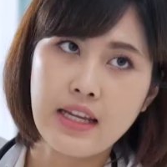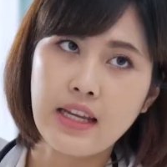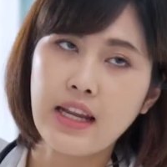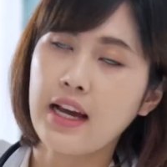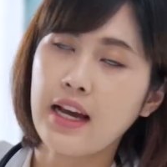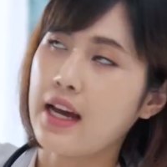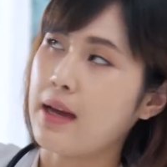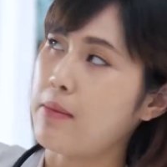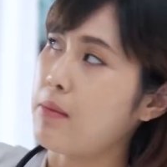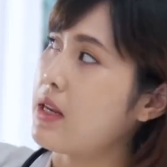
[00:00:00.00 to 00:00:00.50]

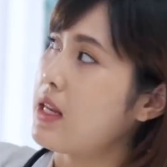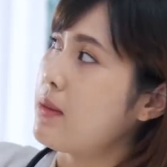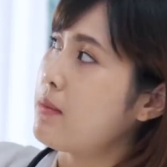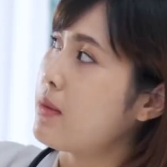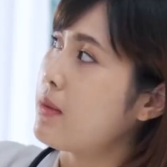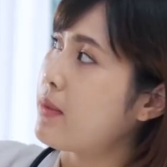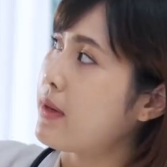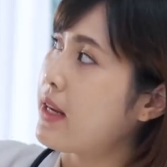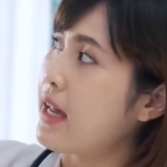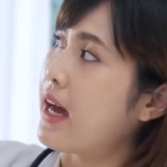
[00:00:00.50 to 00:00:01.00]
If you've
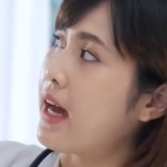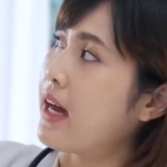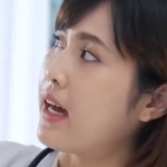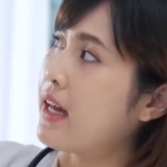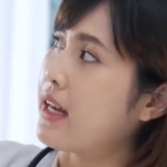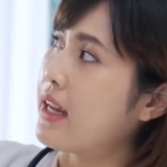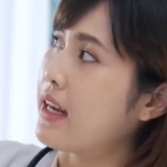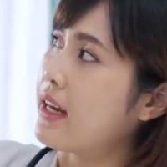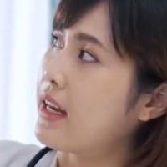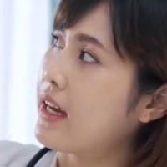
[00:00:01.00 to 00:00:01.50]
experienced a
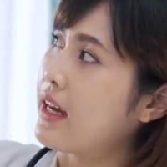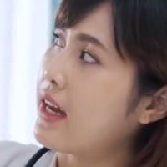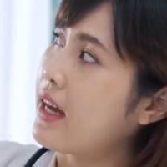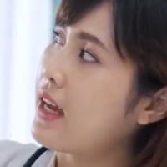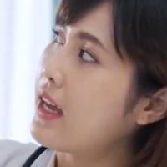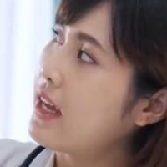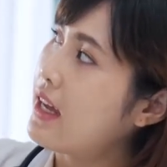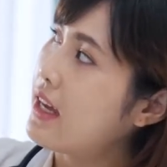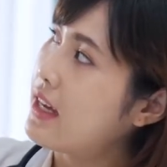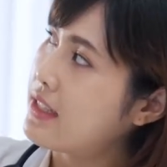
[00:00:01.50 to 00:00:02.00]
heart
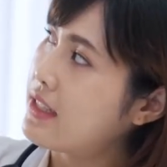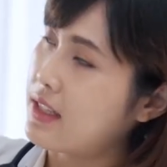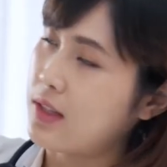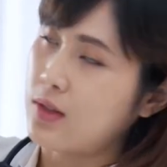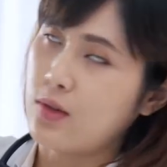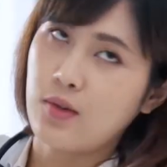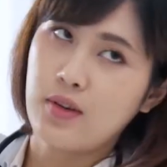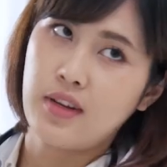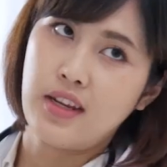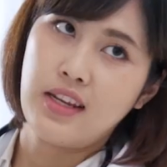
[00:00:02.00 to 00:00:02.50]
attack or
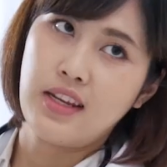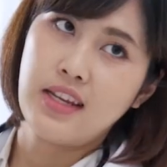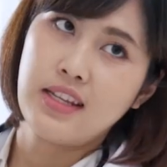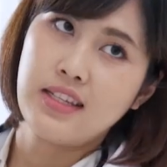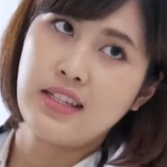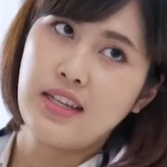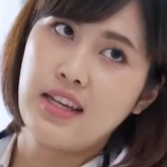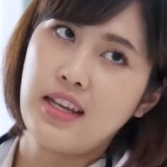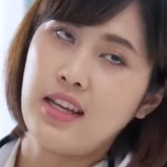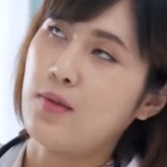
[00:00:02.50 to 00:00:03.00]
have been
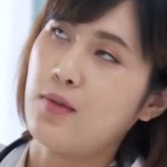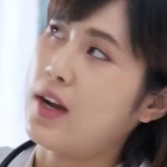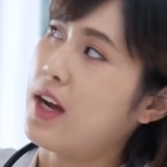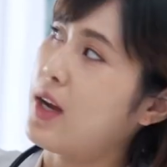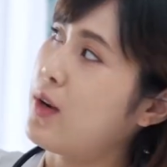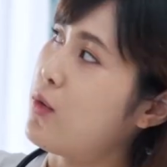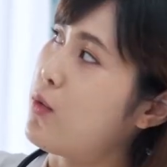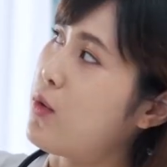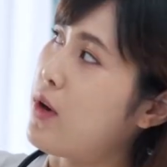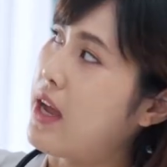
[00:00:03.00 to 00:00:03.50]
diagnosed with
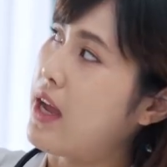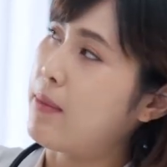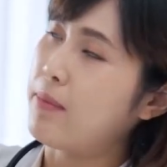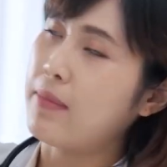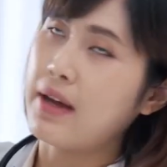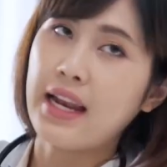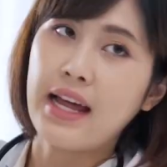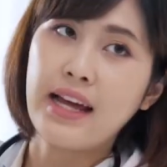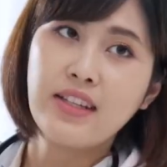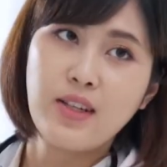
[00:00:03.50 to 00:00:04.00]
a
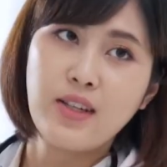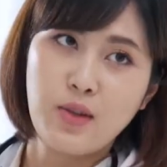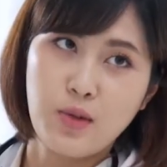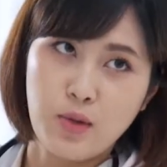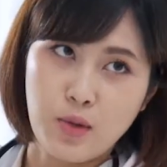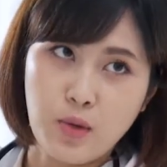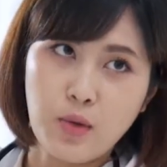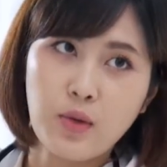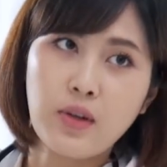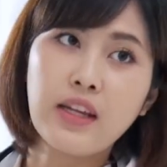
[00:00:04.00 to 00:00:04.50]
heart-related
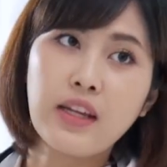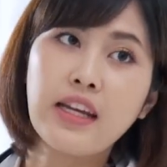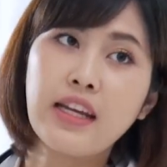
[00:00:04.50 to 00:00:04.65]
condition,